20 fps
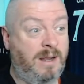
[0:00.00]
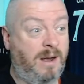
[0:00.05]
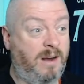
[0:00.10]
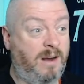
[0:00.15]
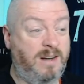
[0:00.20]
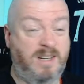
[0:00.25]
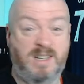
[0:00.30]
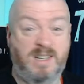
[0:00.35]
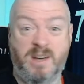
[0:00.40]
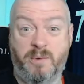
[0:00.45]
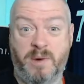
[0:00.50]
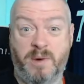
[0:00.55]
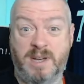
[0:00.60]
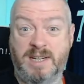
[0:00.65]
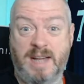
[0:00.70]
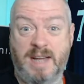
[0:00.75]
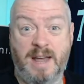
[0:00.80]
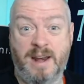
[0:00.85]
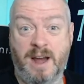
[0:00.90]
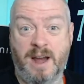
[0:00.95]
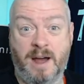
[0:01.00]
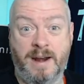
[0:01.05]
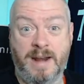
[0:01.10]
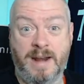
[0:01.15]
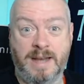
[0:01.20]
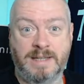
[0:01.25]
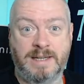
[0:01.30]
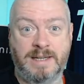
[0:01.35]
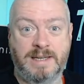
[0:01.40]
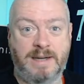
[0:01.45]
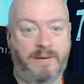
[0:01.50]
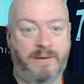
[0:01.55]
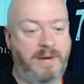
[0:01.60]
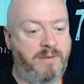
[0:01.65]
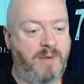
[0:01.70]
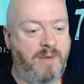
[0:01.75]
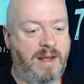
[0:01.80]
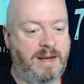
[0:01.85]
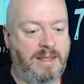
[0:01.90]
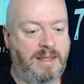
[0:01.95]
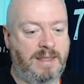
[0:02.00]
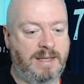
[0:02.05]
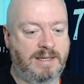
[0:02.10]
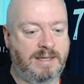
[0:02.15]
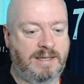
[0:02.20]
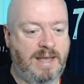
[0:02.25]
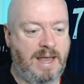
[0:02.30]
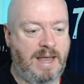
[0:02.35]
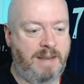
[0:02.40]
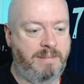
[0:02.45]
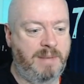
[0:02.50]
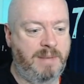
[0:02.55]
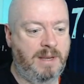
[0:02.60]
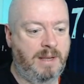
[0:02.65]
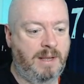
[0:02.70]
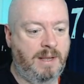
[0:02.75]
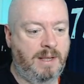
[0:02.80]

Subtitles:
I just don't want us to get an unnecessary red in this game.